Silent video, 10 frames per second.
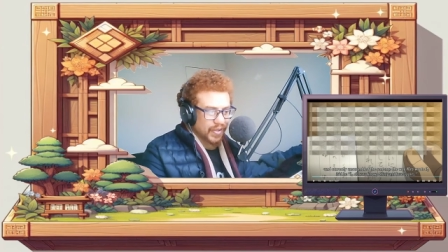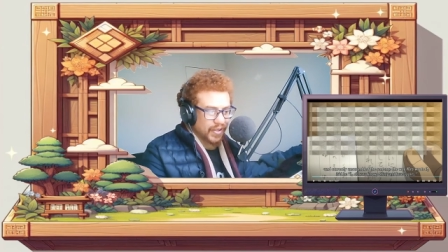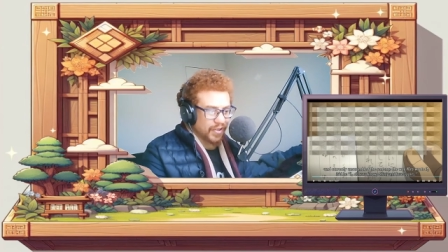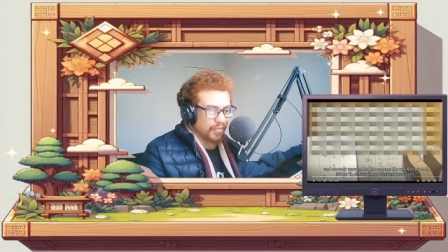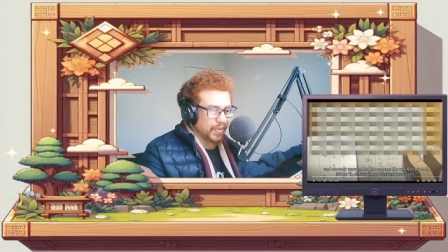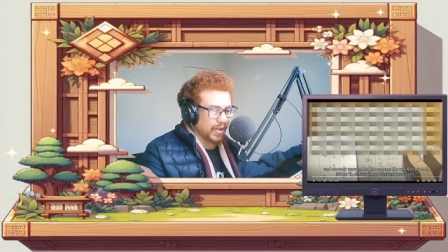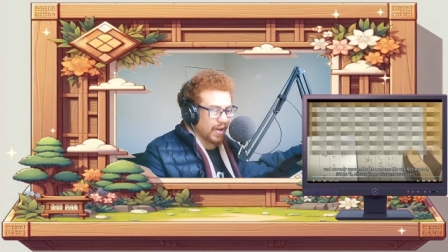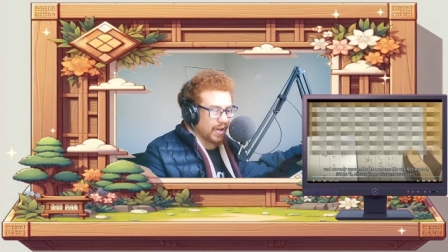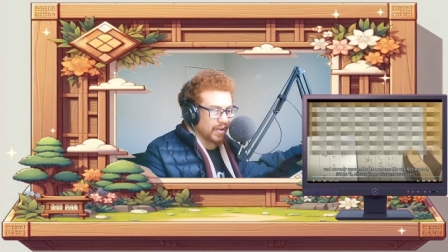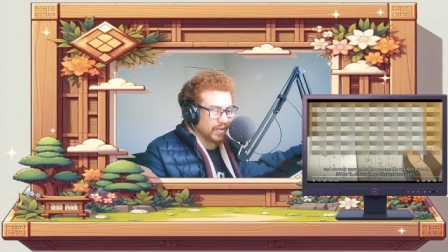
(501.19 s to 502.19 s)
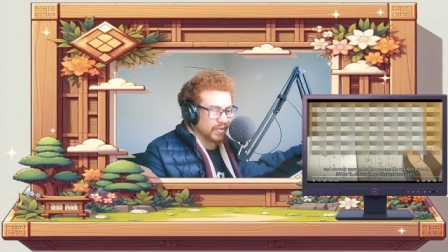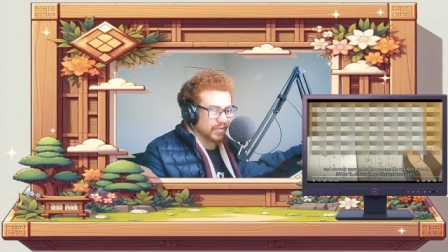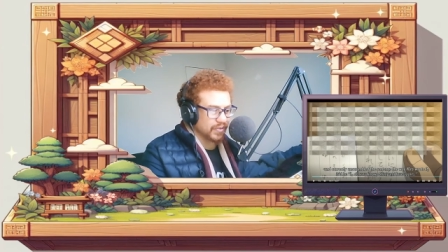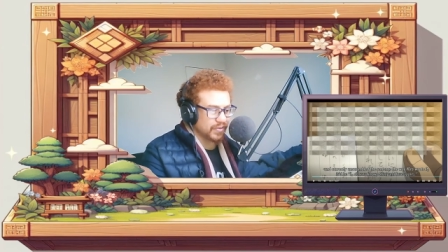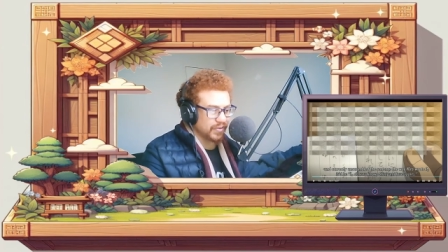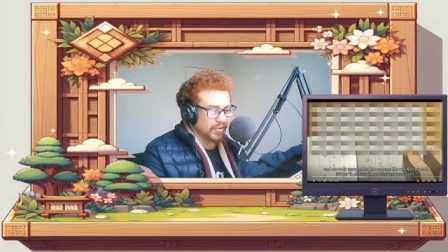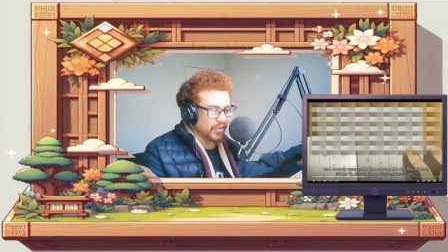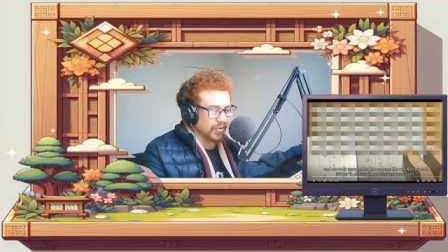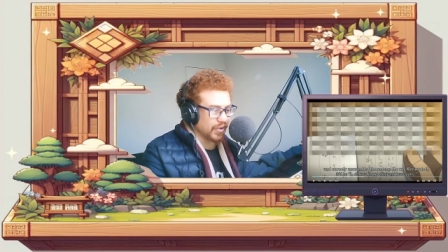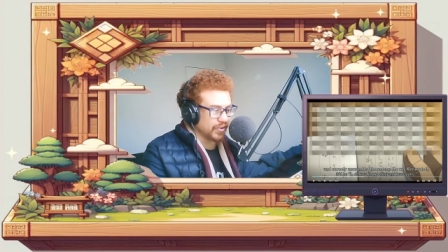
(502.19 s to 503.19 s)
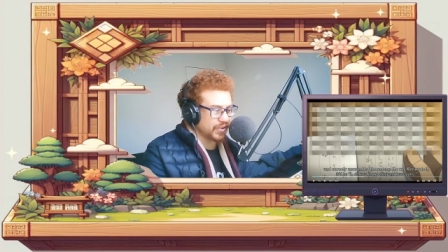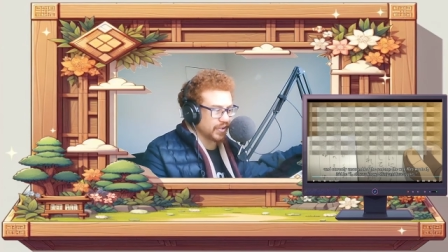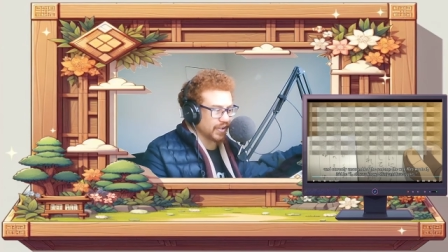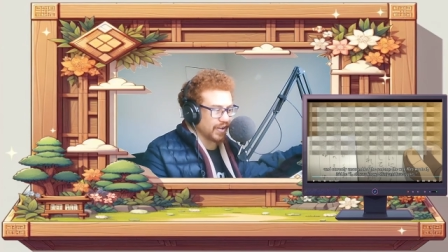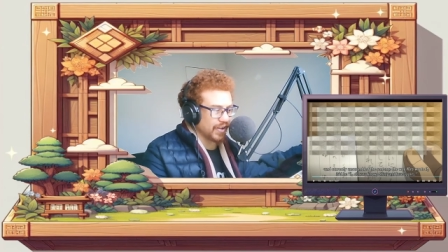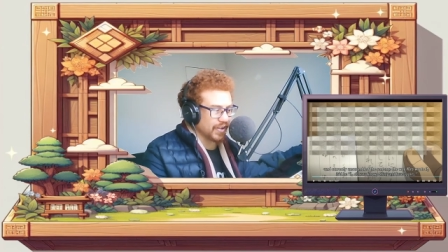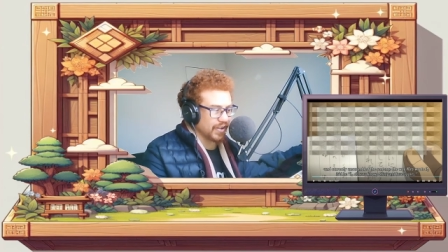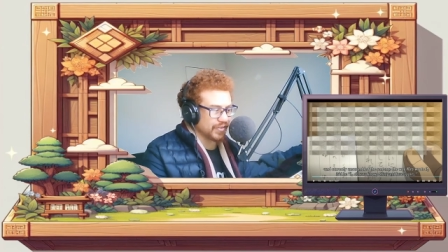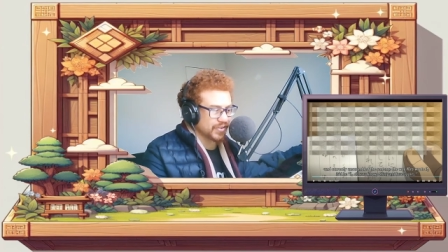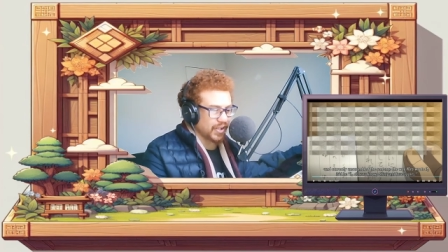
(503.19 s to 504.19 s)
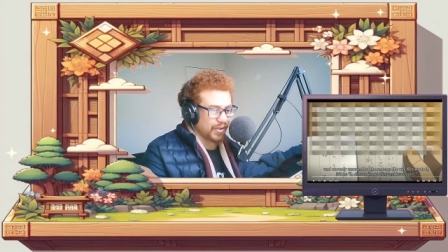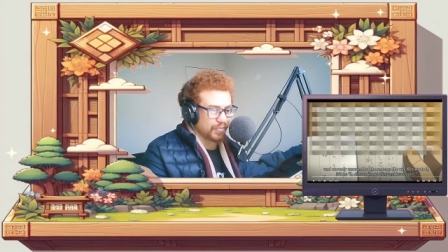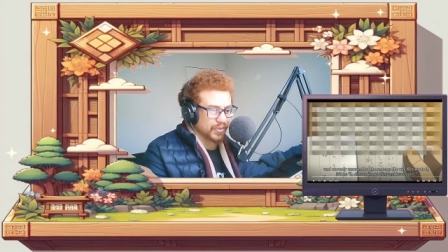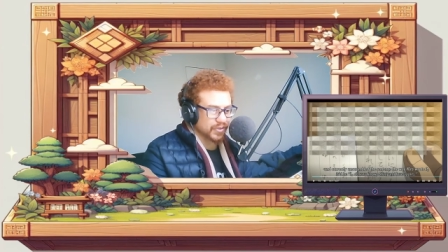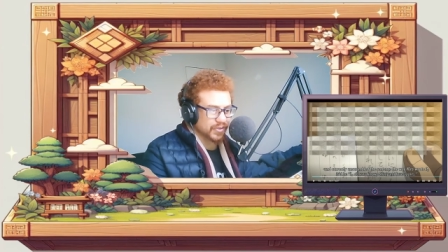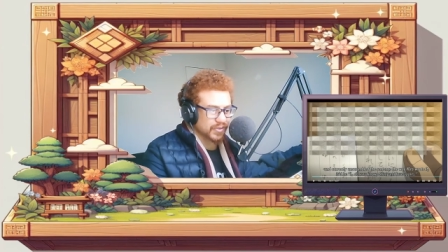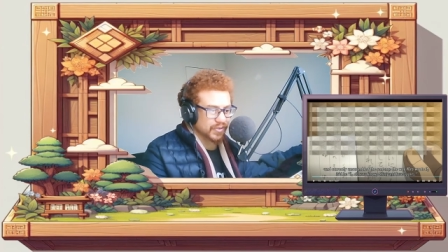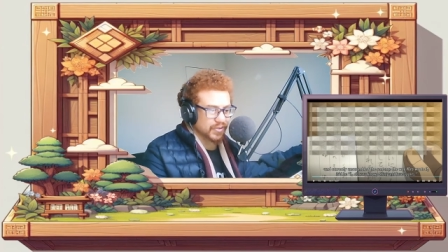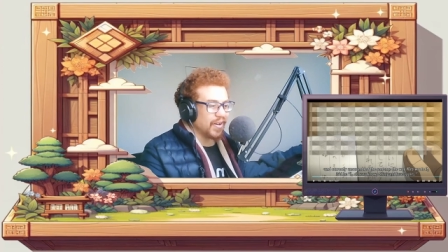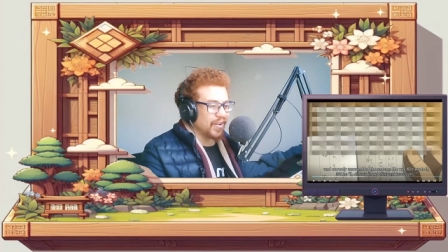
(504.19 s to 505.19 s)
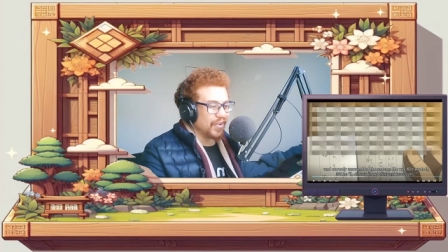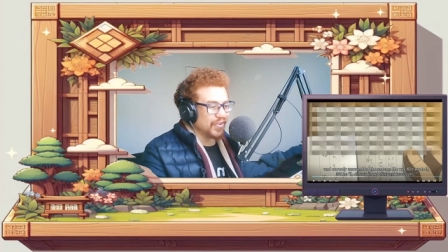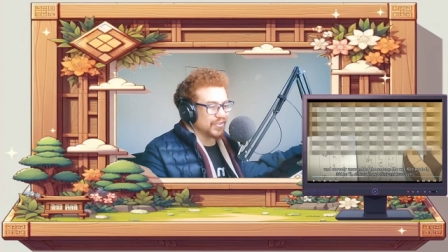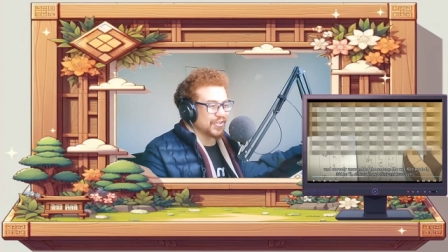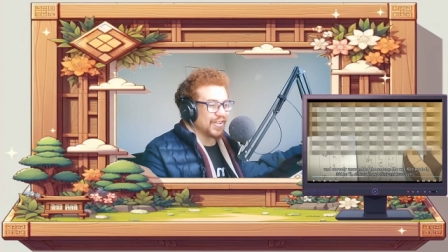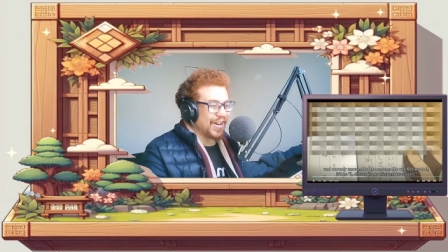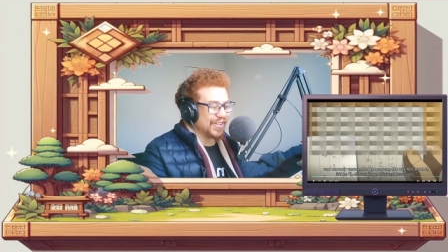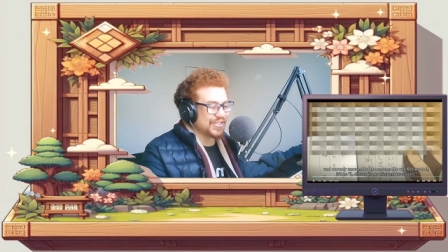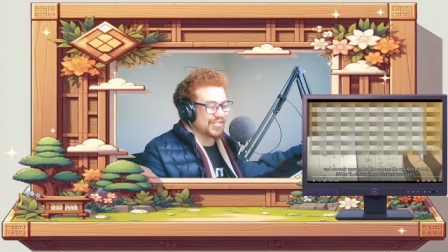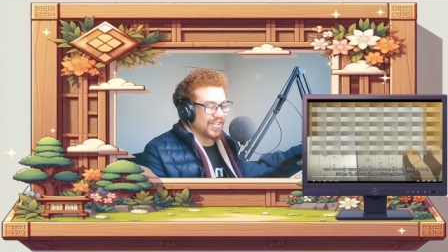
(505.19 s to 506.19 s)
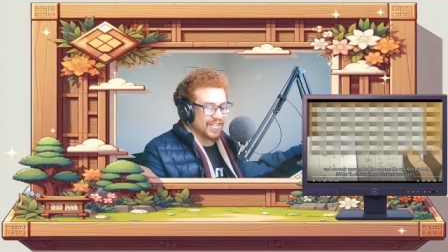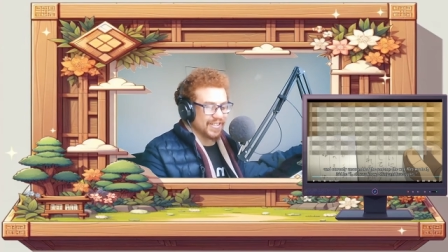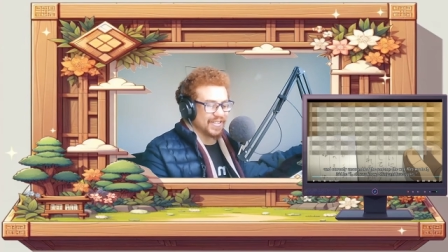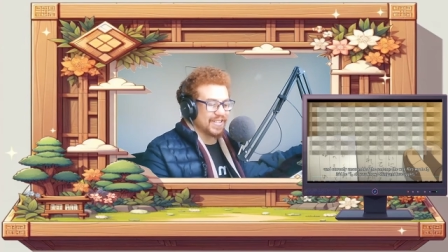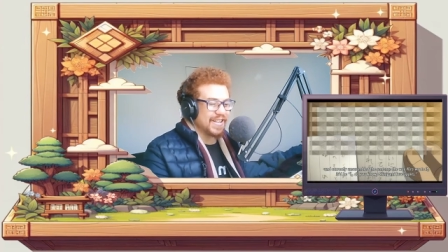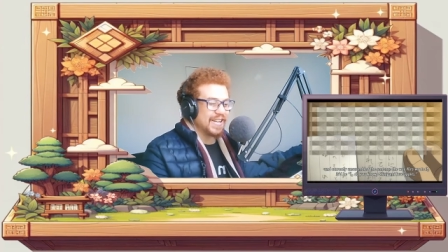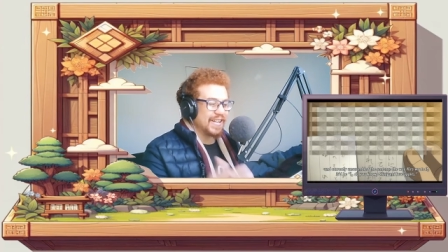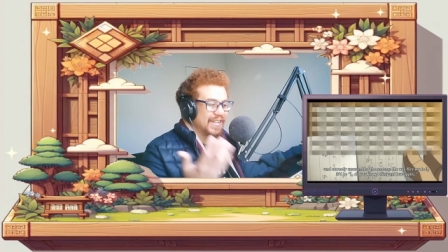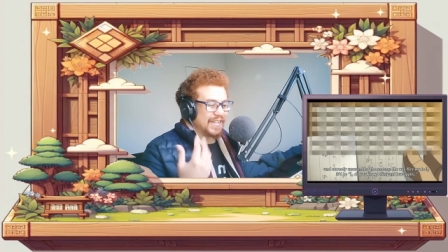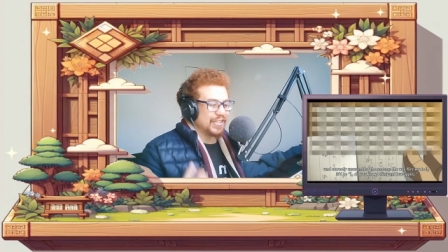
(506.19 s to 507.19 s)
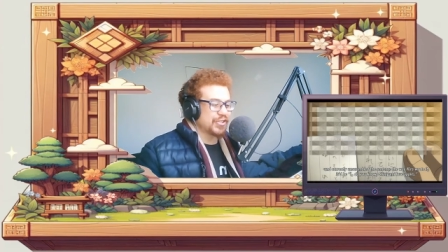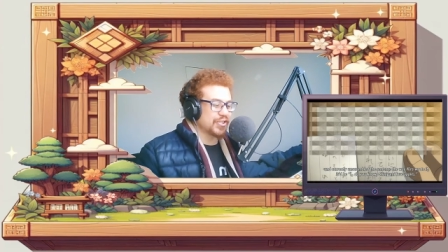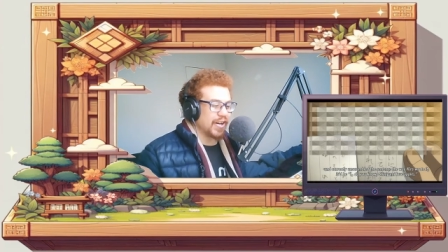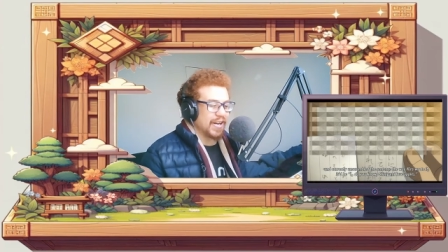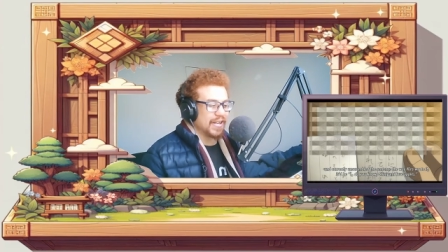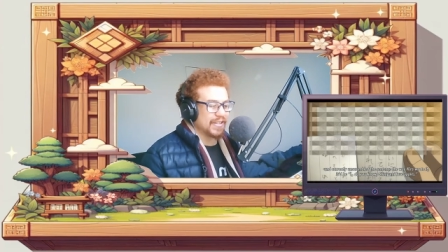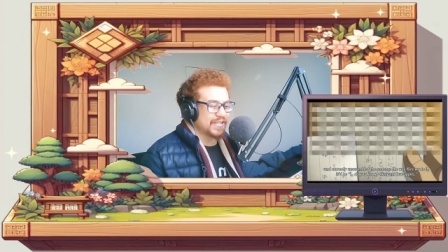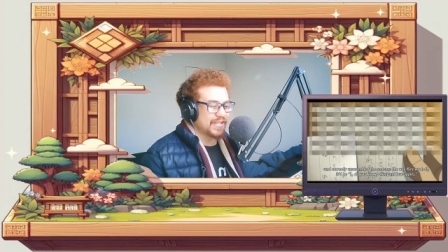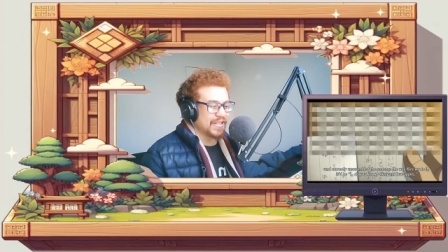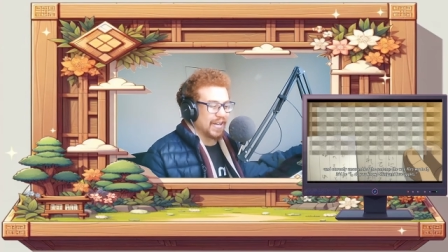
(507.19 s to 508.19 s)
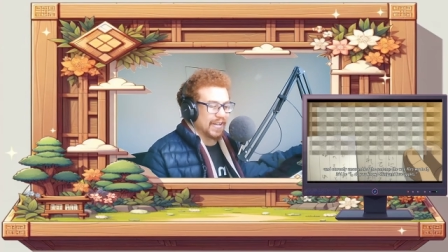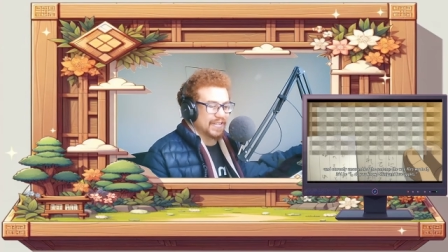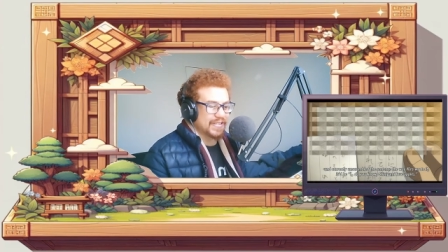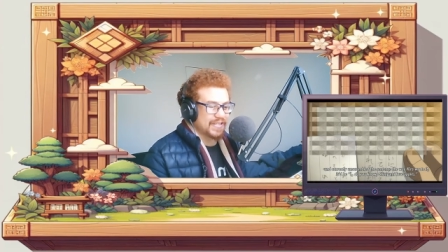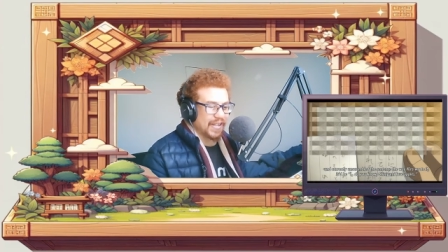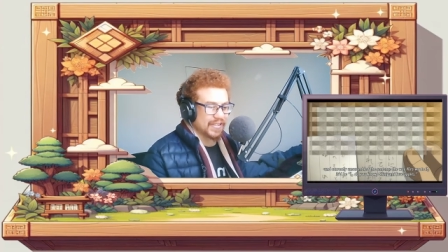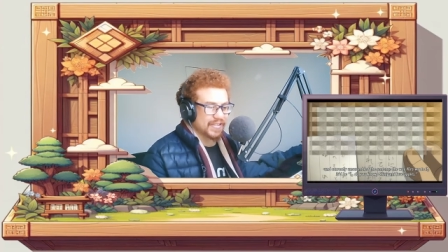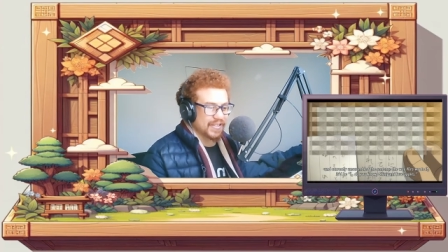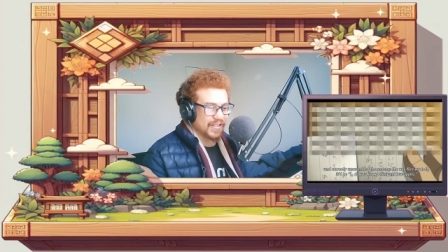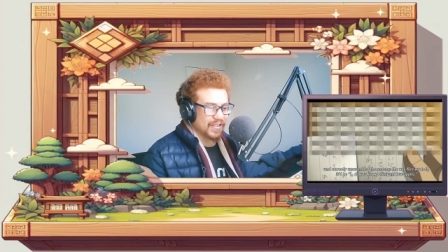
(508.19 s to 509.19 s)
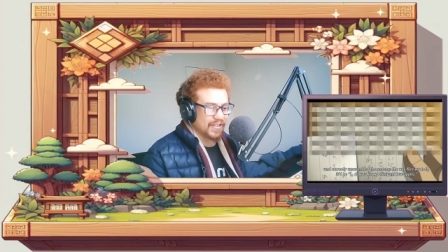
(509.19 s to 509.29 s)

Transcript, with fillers: it'd be L. Do you know Shinigami loves apples? Oh, so now he's trying to like test it.